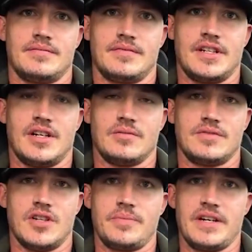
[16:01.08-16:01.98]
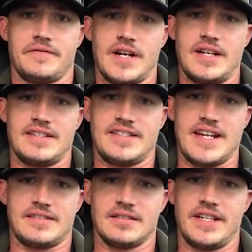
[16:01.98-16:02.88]
you know, don't be afraid to
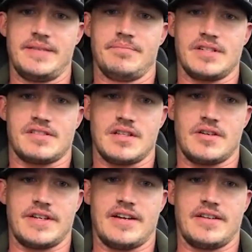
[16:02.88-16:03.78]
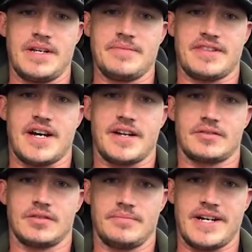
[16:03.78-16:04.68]
take the leap, but slow down and be
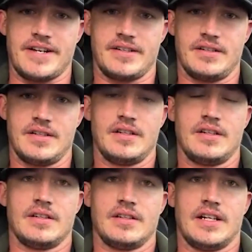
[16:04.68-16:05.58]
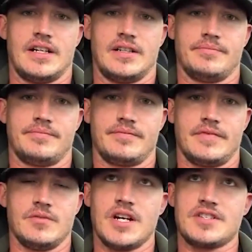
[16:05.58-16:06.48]
methodical about it. Um,
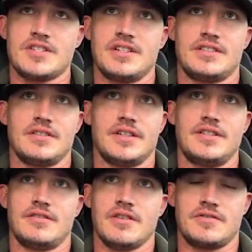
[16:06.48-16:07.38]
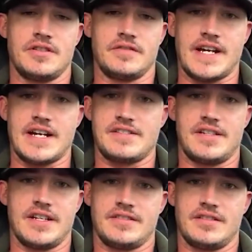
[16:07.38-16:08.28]
you rush into it, you grow too fast,
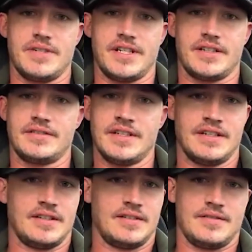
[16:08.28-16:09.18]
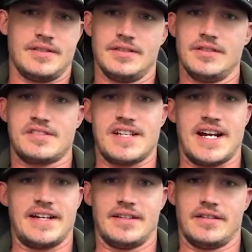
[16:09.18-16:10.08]
you get too big, you lose
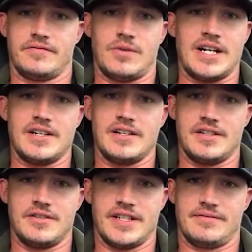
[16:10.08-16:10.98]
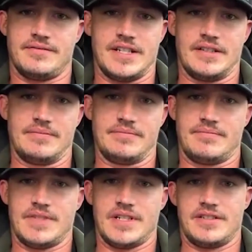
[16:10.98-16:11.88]
sight of why you're doing it, and
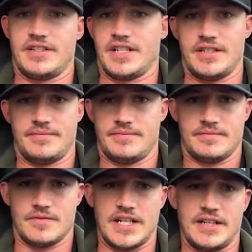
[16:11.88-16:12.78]
and you're done,